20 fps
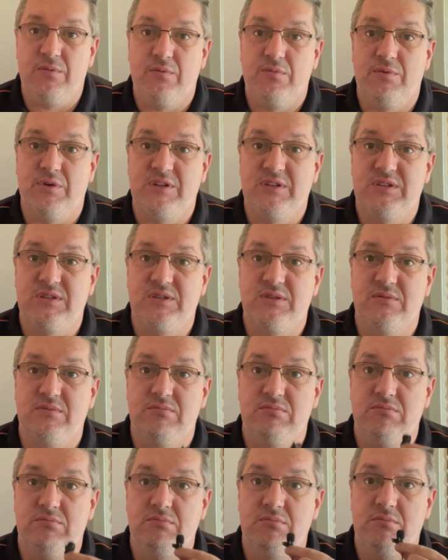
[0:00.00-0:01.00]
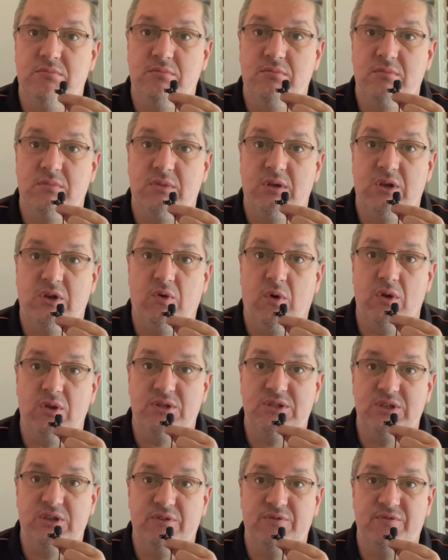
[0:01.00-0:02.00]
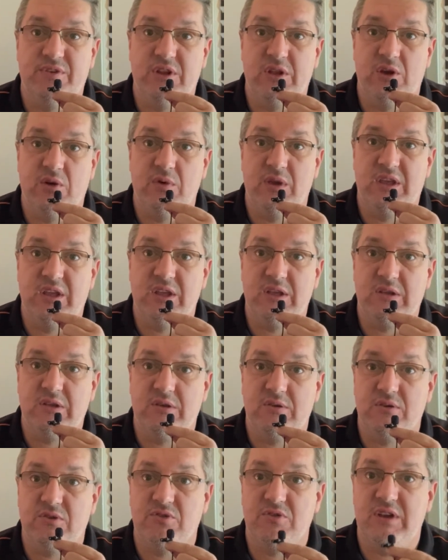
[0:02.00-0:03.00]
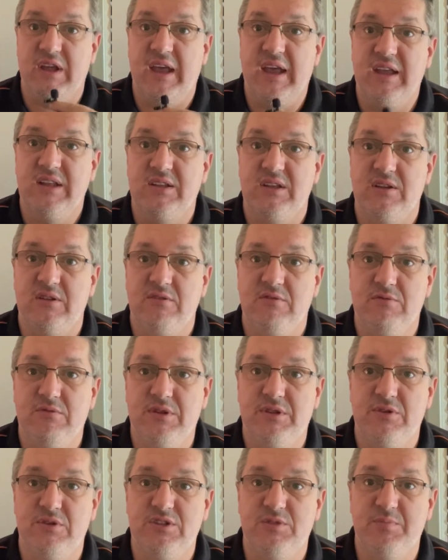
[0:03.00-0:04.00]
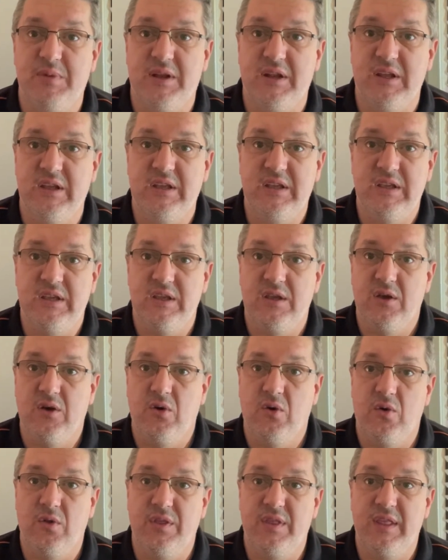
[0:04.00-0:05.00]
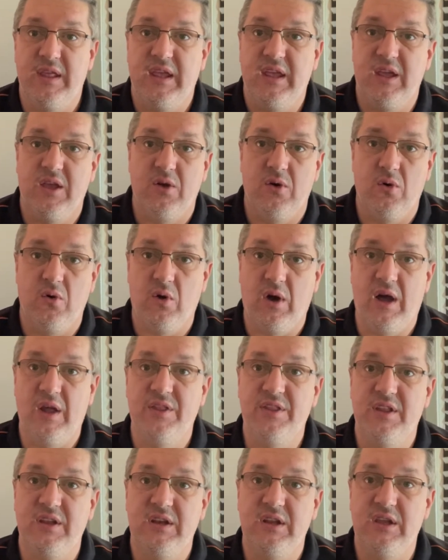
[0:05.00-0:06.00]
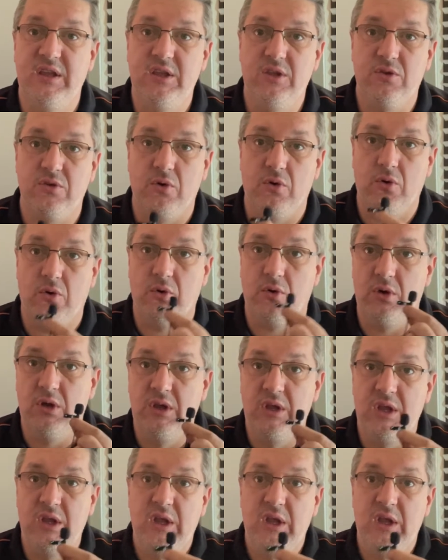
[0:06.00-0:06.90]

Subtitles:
what quality of video we can create and whether it's better here or there or underneath or